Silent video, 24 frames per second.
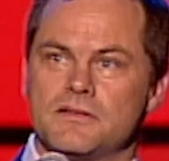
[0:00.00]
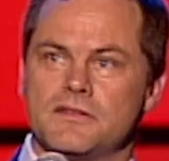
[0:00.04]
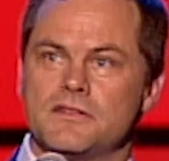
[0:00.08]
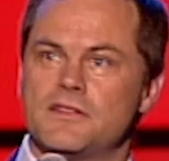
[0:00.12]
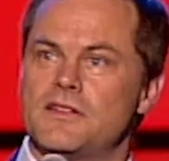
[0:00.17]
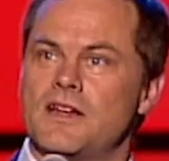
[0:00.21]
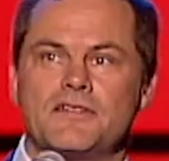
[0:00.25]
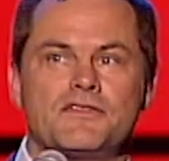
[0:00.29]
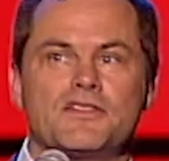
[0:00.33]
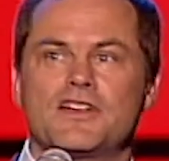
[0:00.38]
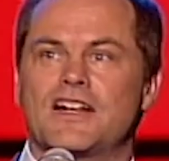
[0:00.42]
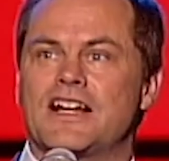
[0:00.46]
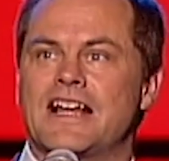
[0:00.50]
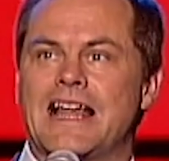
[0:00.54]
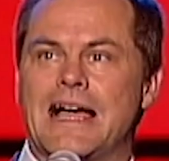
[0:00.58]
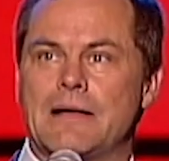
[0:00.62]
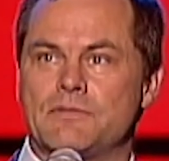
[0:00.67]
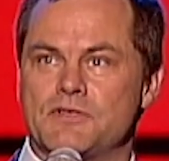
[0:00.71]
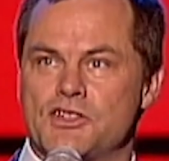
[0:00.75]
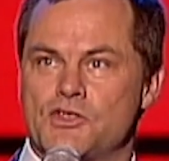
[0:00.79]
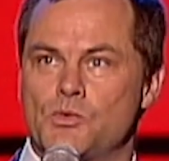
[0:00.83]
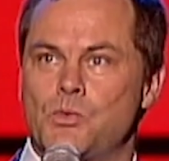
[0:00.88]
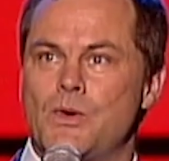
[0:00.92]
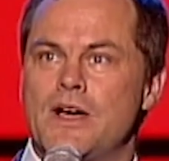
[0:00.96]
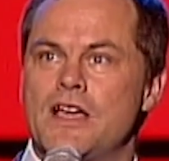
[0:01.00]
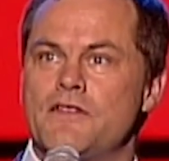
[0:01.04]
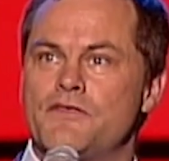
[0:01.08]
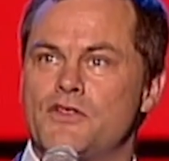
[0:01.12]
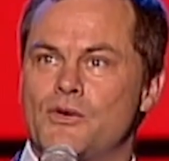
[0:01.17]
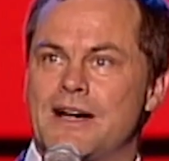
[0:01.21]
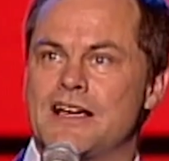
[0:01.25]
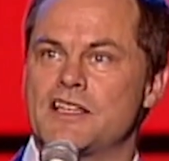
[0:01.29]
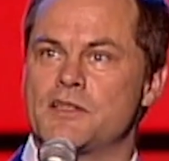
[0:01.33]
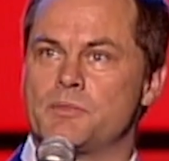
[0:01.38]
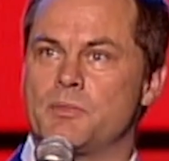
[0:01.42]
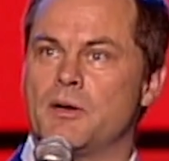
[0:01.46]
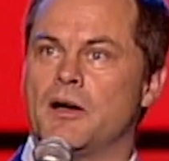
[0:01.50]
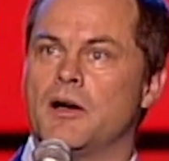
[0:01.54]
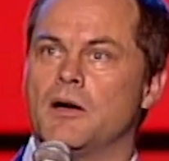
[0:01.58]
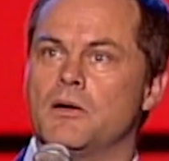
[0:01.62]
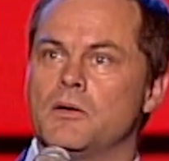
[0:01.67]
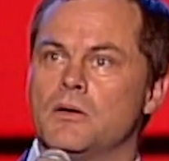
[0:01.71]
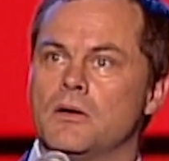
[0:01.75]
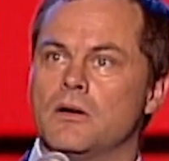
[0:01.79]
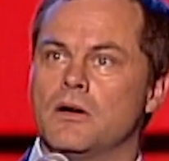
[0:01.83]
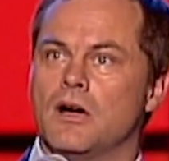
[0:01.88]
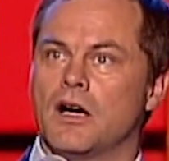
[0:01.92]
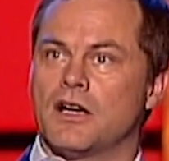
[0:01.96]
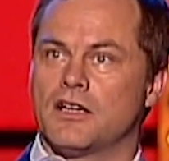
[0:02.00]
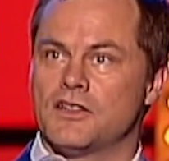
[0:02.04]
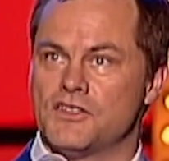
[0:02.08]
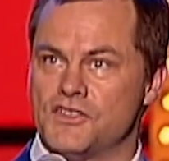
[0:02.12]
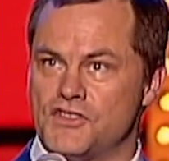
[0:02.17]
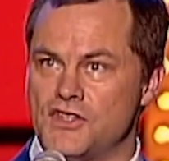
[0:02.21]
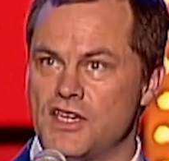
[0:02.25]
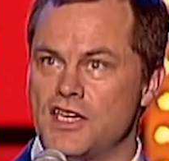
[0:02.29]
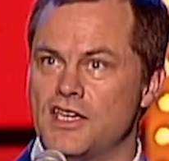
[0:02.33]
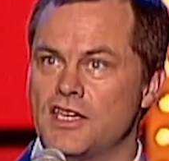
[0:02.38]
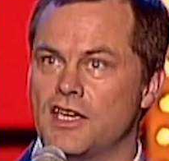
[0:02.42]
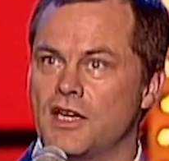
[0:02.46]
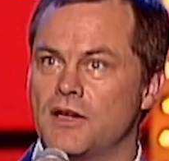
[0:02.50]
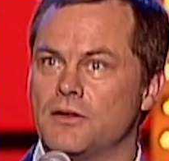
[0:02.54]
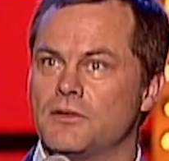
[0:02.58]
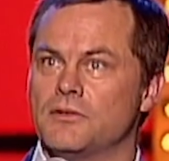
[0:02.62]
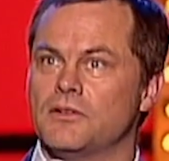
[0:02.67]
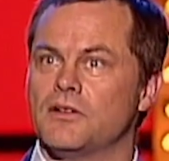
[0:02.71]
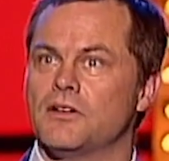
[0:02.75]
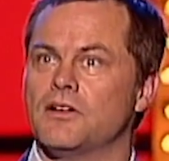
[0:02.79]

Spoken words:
You don't have to clap, just wave your ASBO. I can see you.